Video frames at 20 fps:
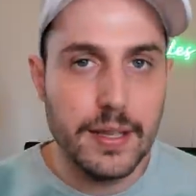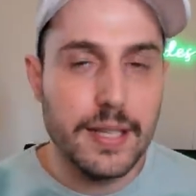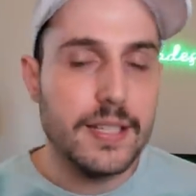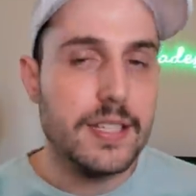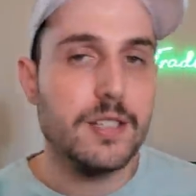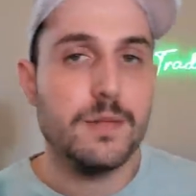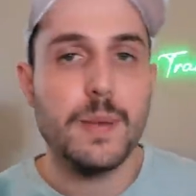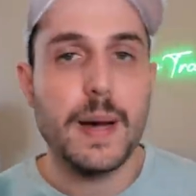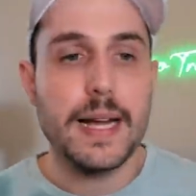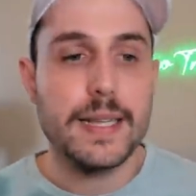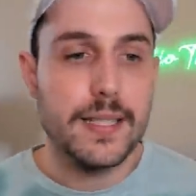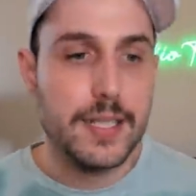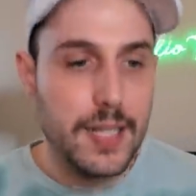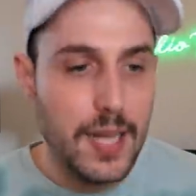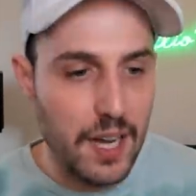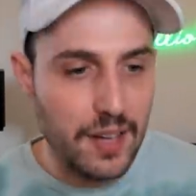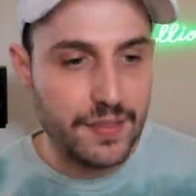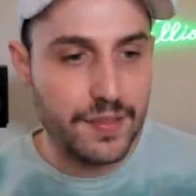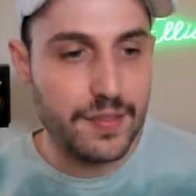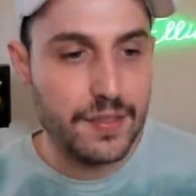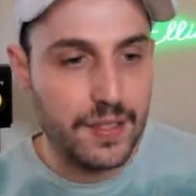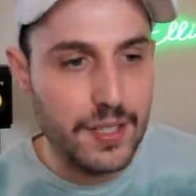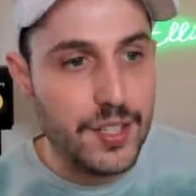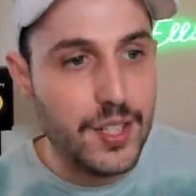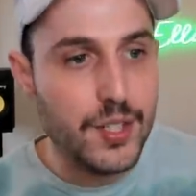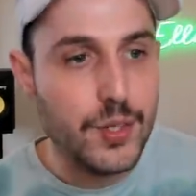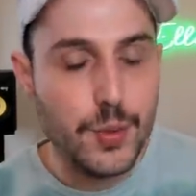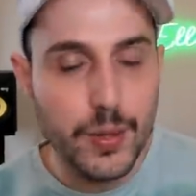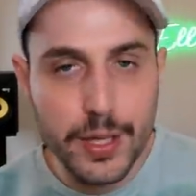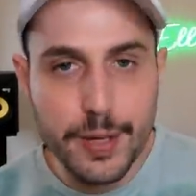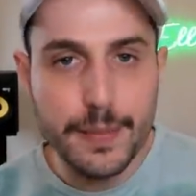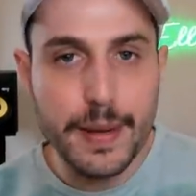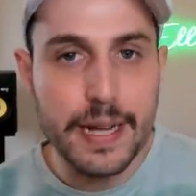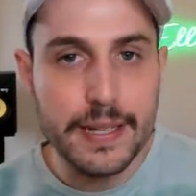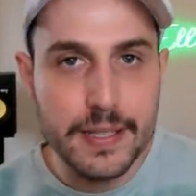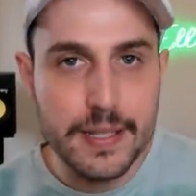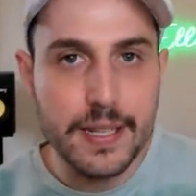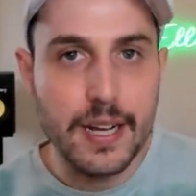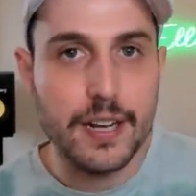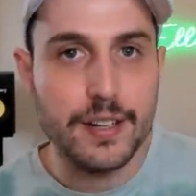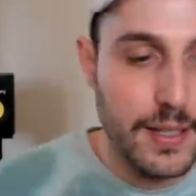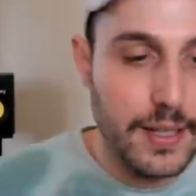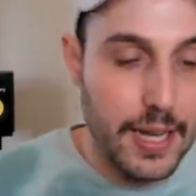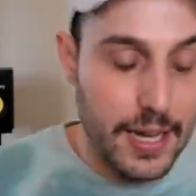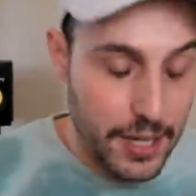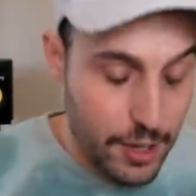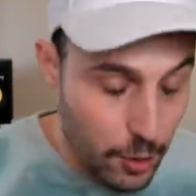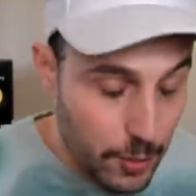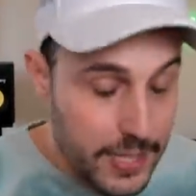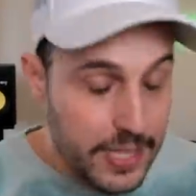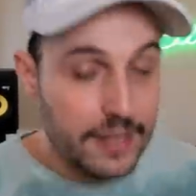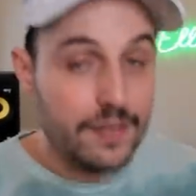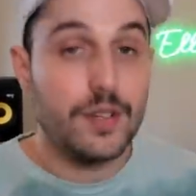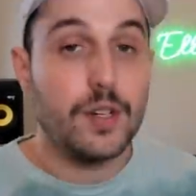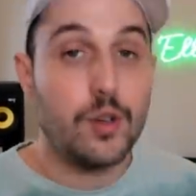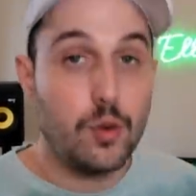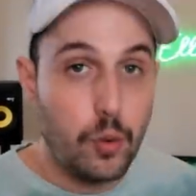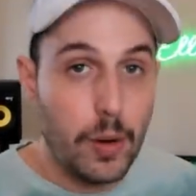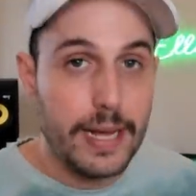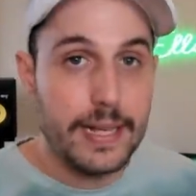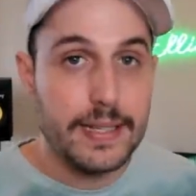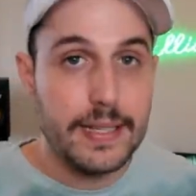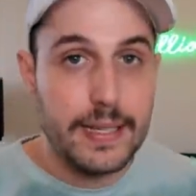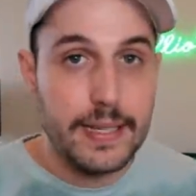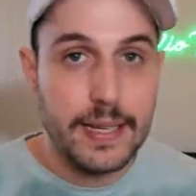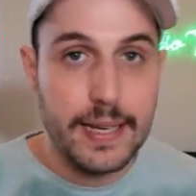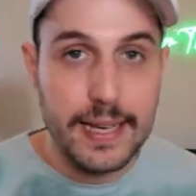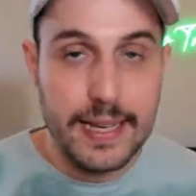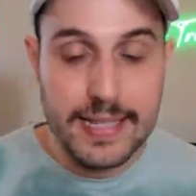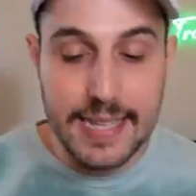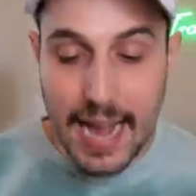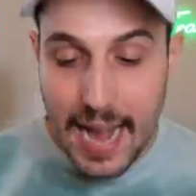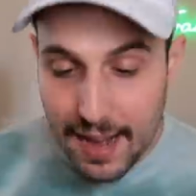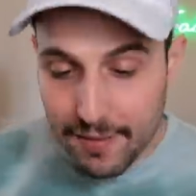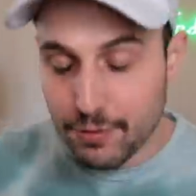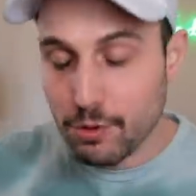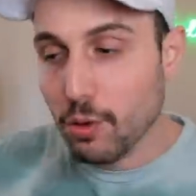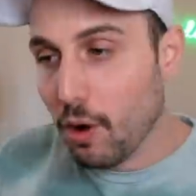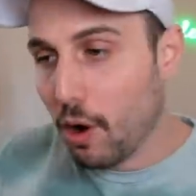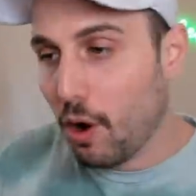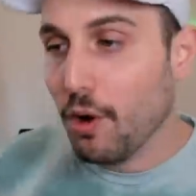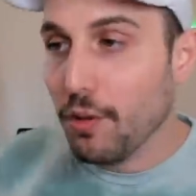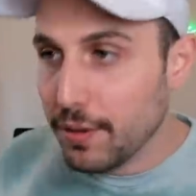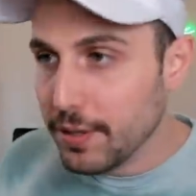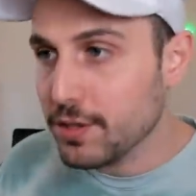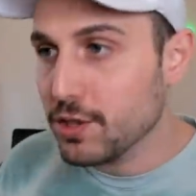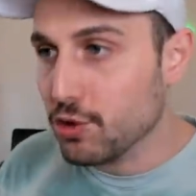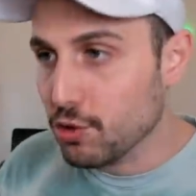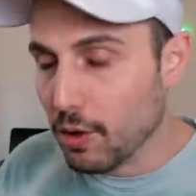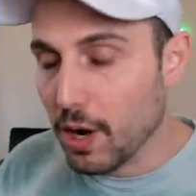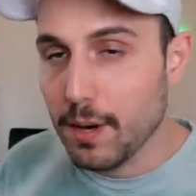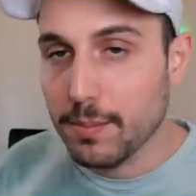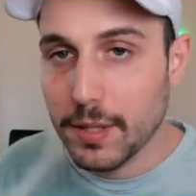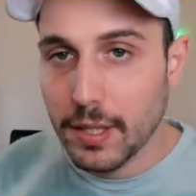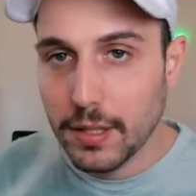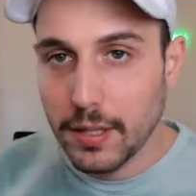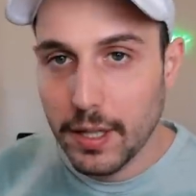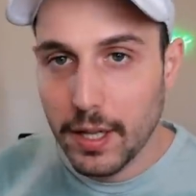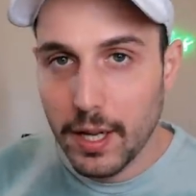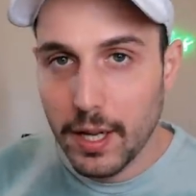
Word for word: This is bad stuff. This is really bad stuff. And you know what's even crazy is after all this drama,